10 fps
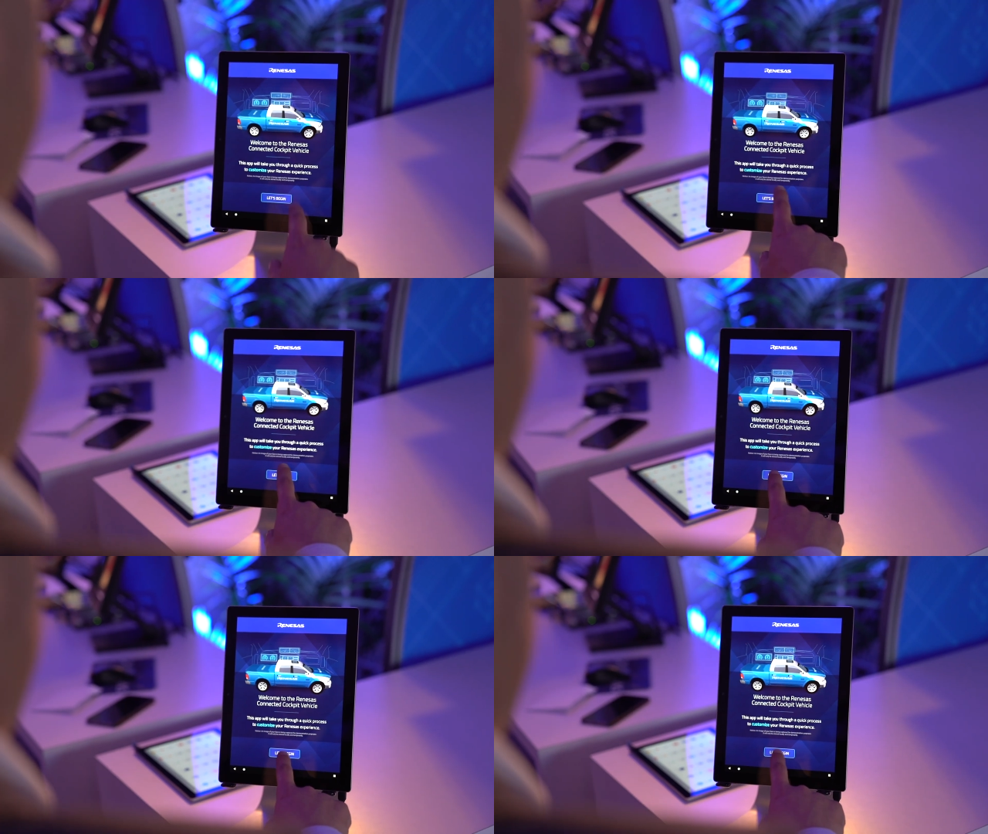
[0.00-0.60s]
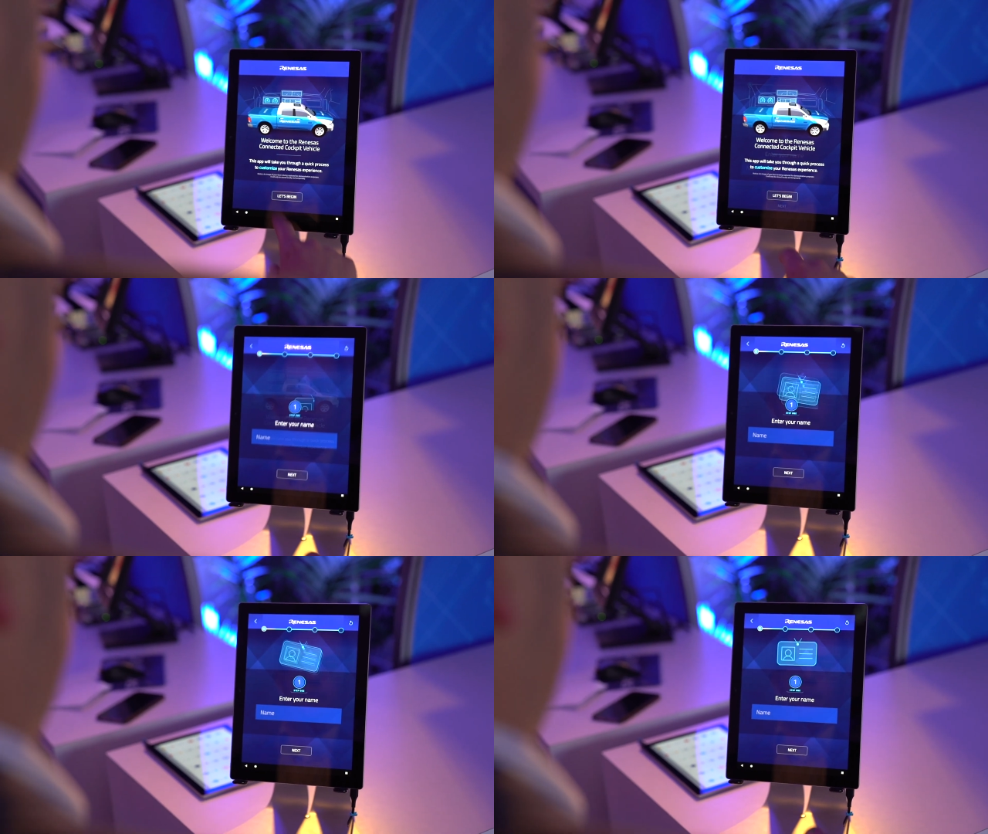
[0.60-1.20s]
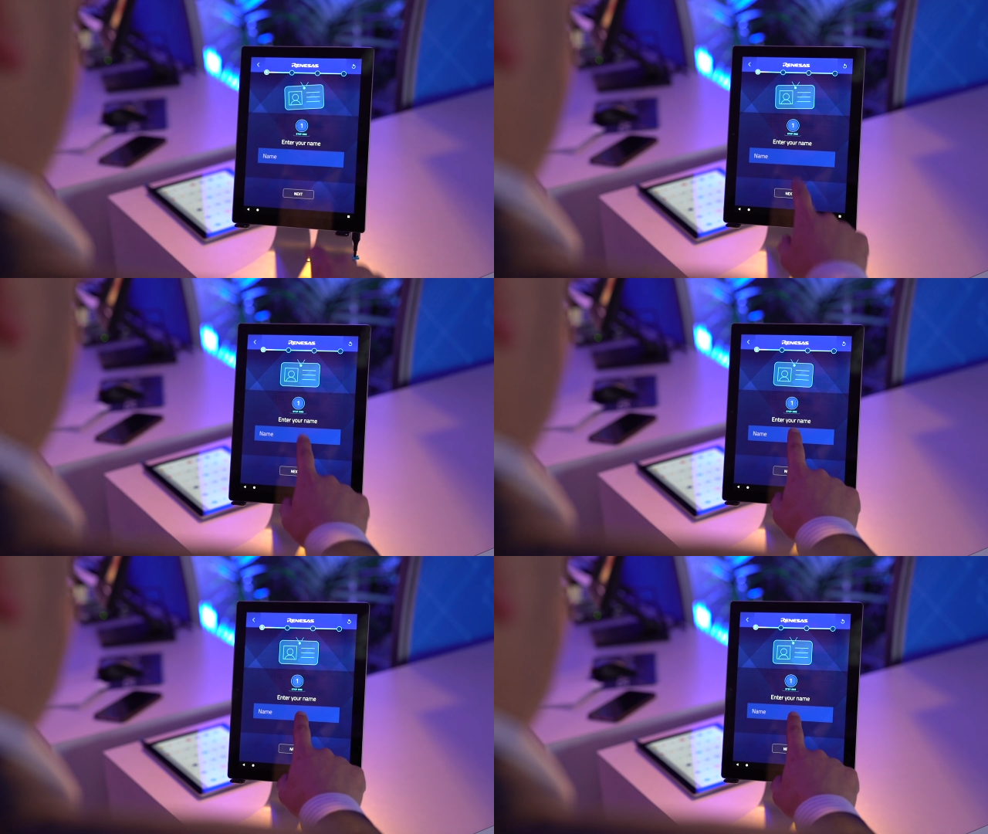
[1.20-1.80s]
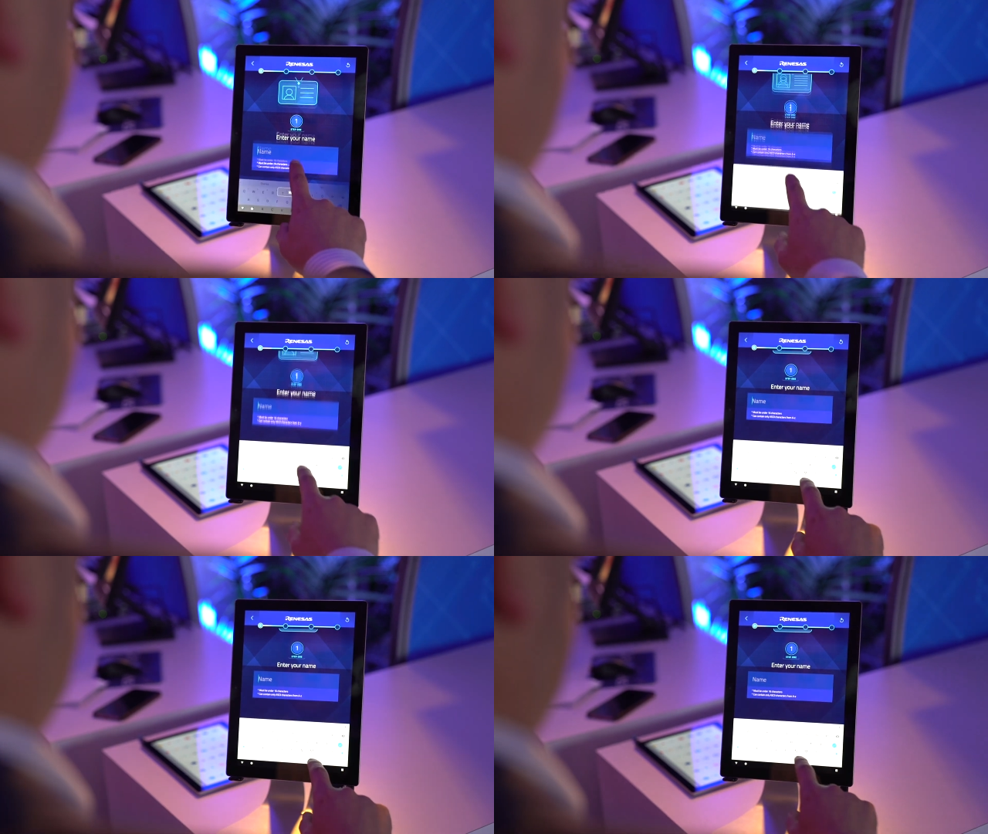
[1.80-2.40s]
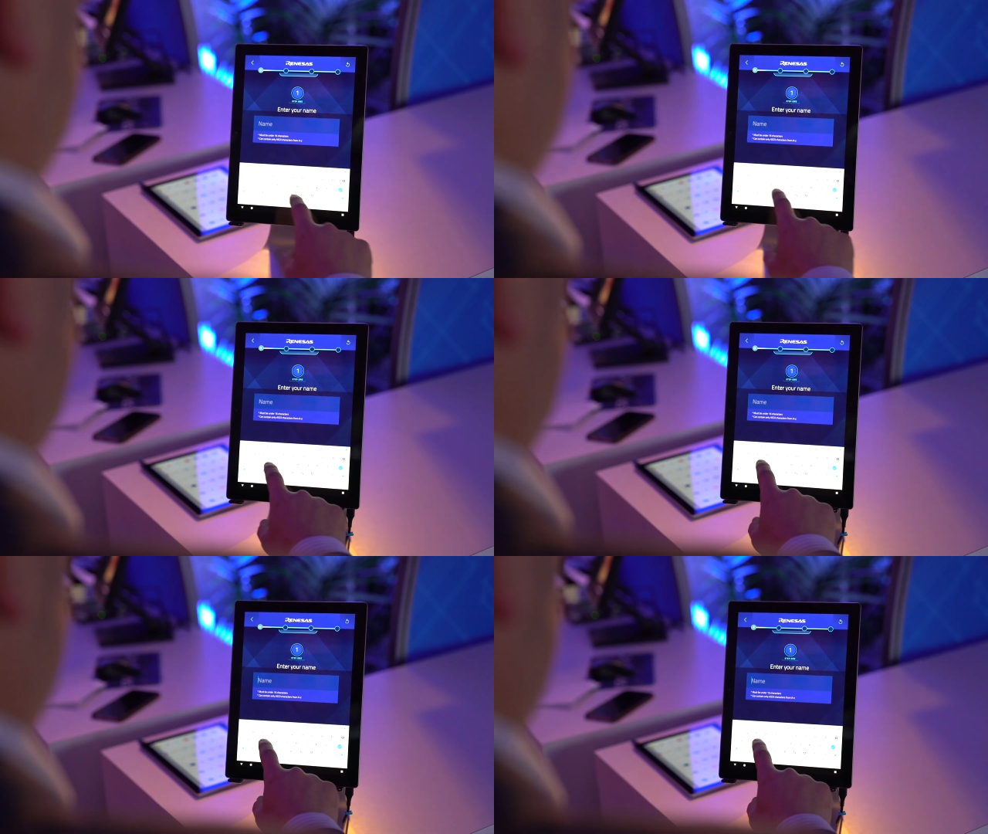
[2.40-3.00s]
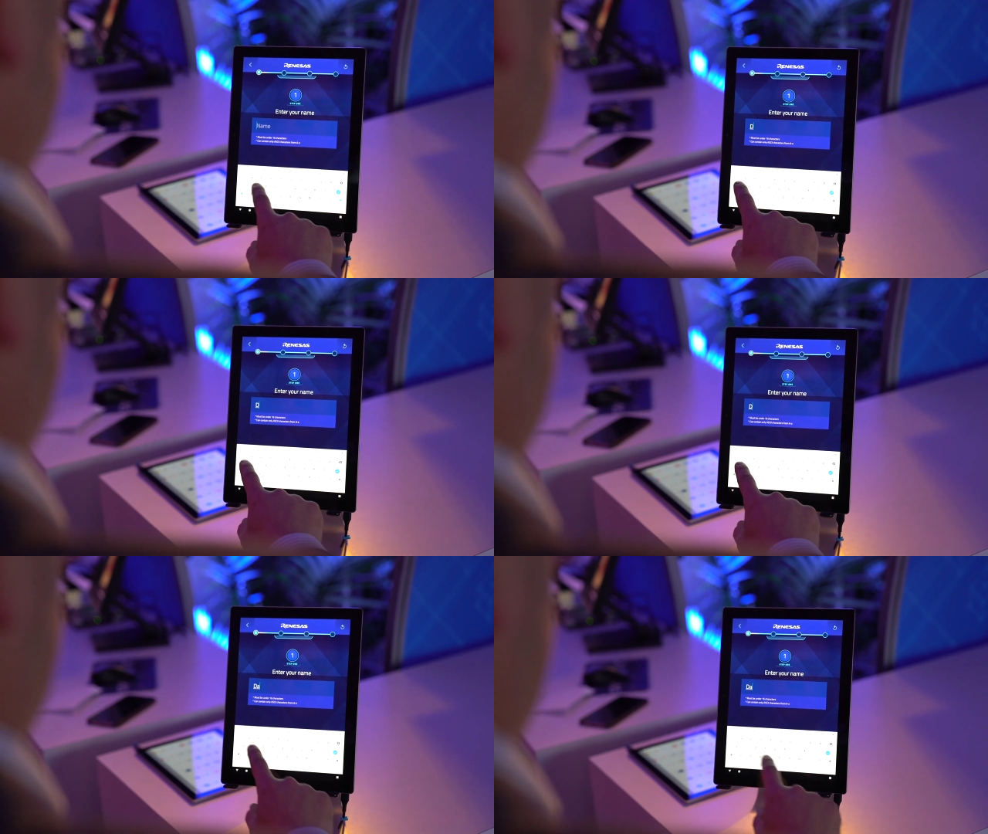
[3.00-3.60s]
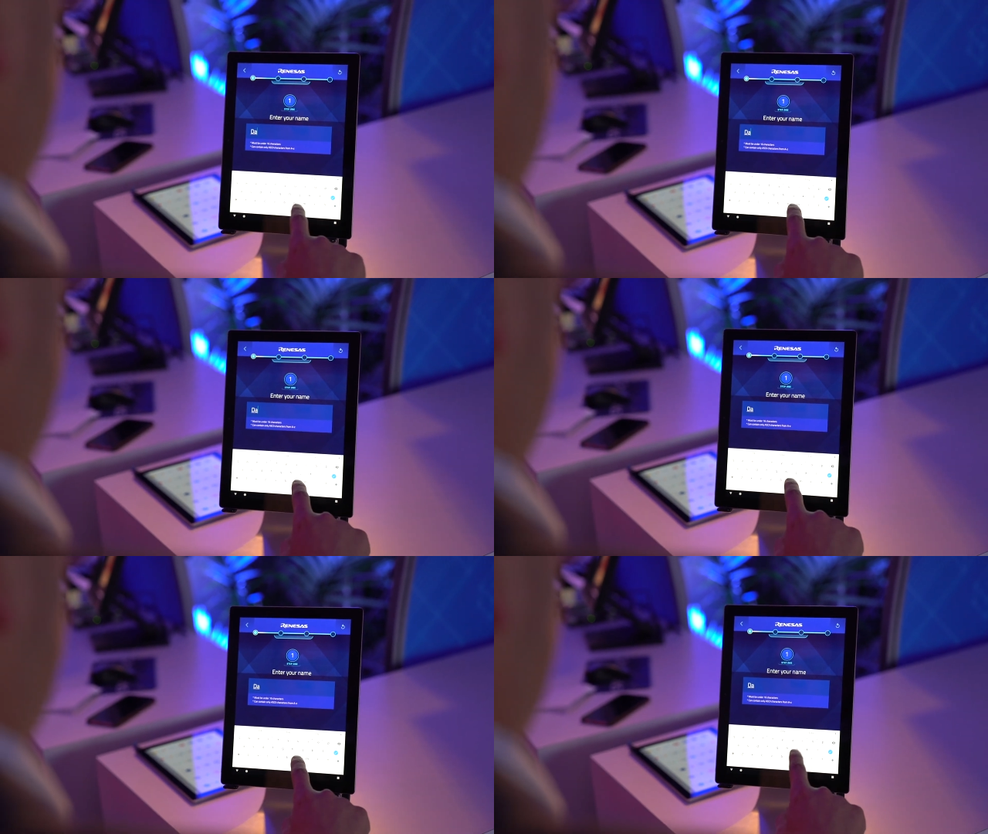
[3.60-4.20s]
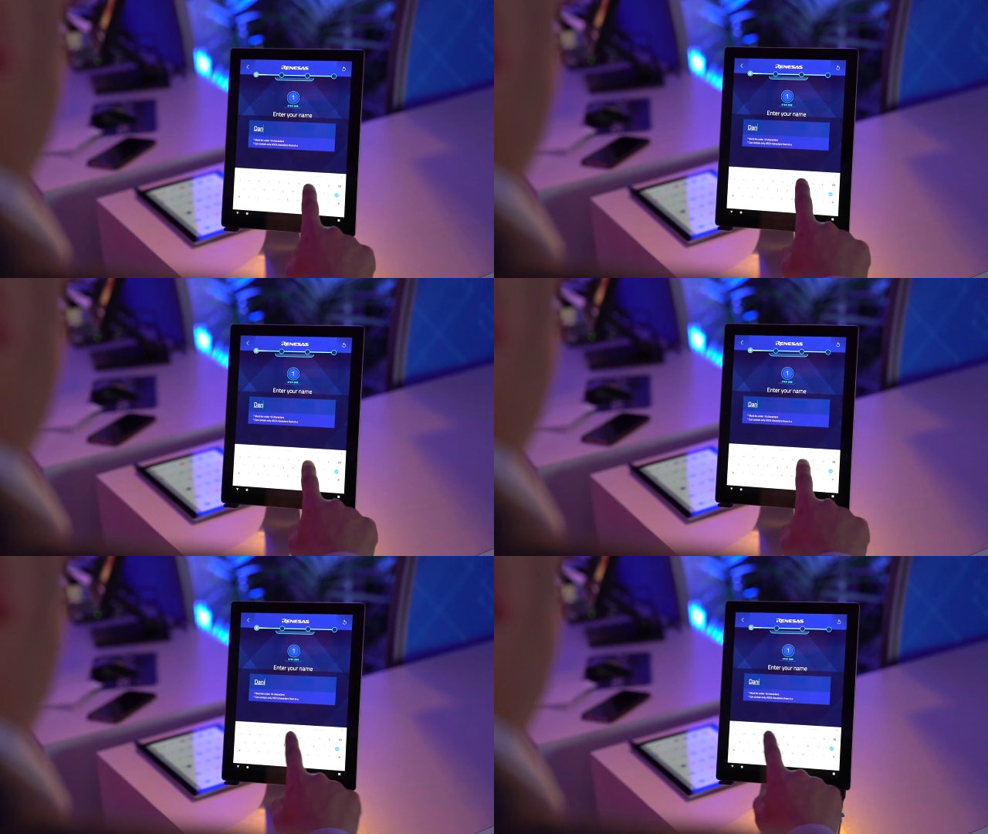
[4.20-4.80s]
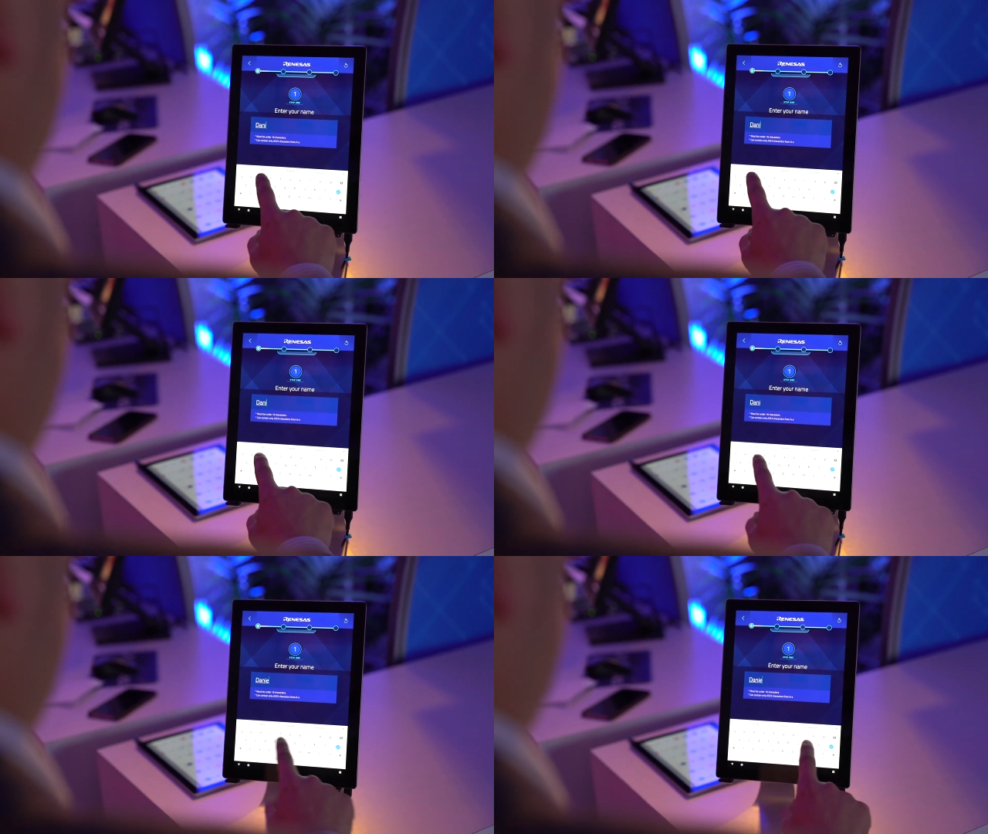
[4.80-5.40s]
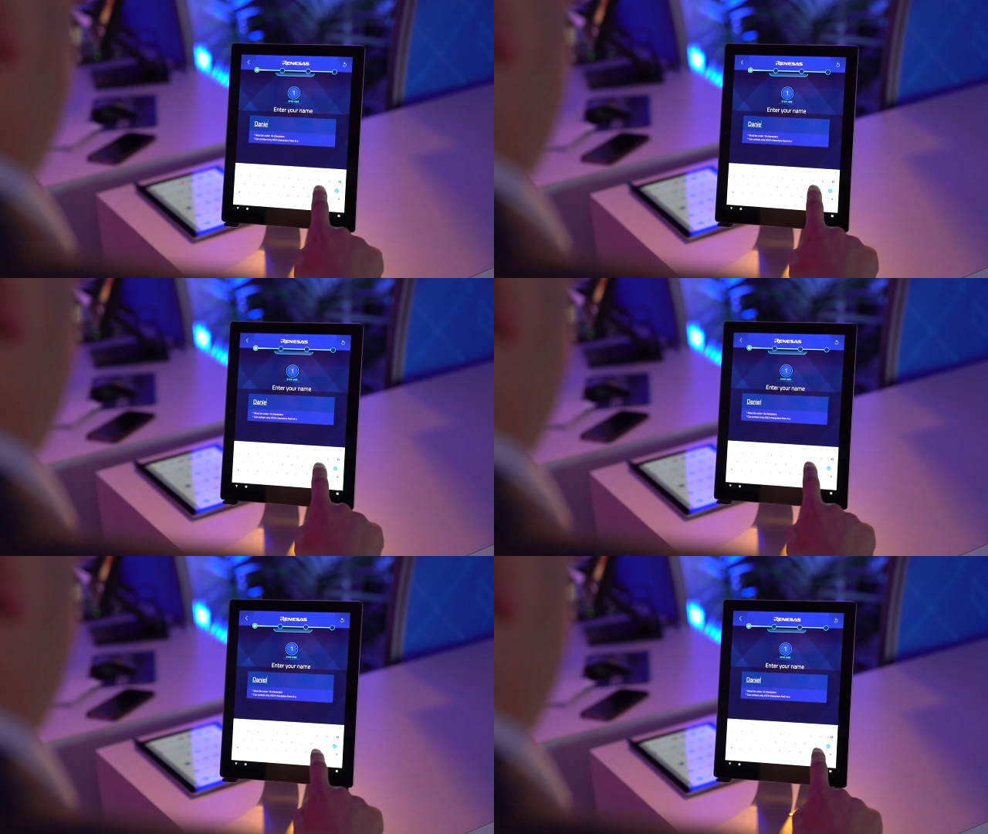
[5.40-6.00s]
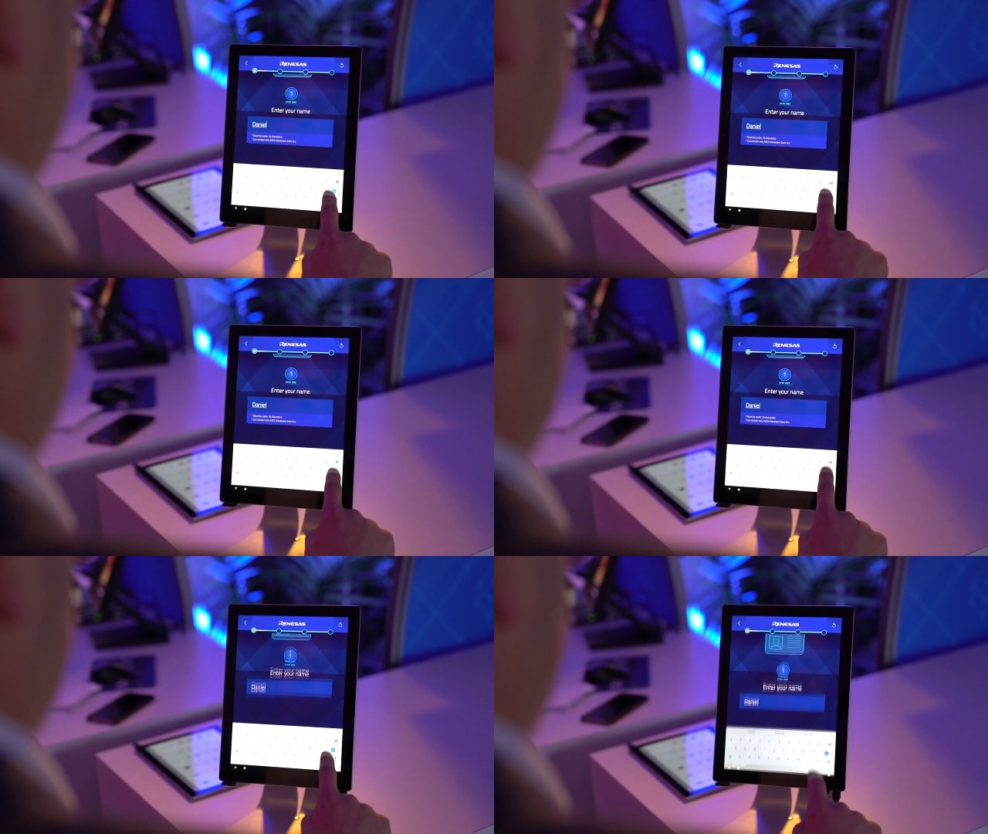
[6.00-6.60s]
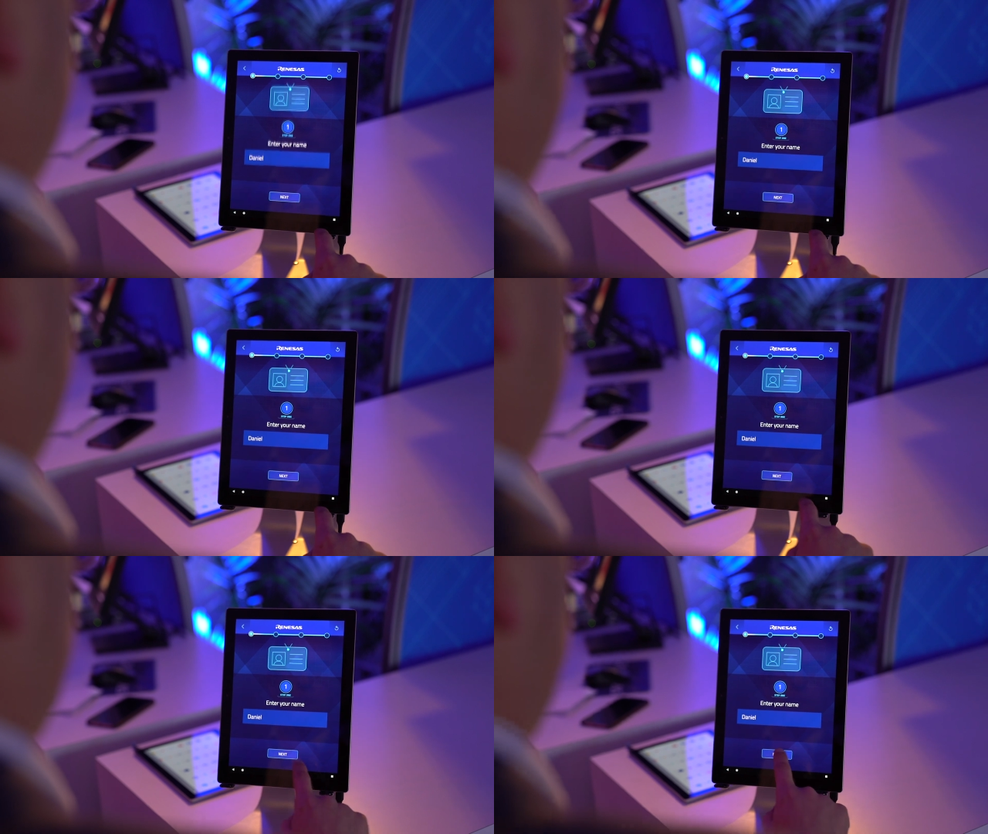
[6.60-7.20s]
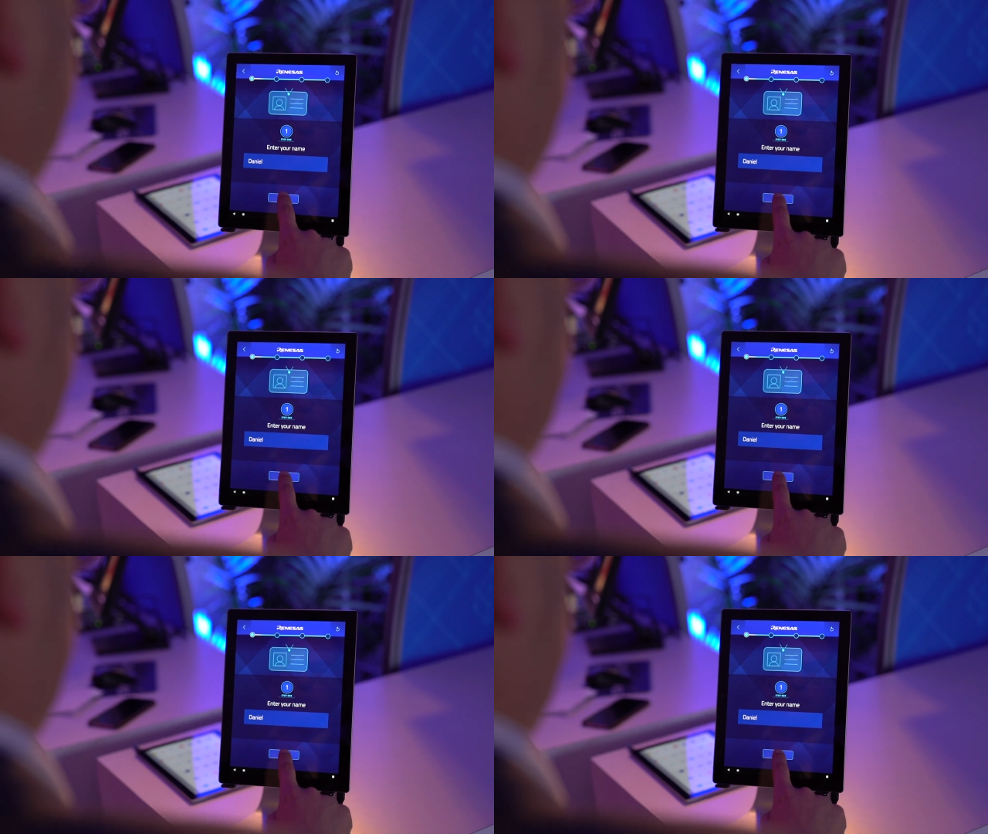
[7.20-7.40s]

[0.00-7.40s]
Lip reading: Nobody's mouth can be seen.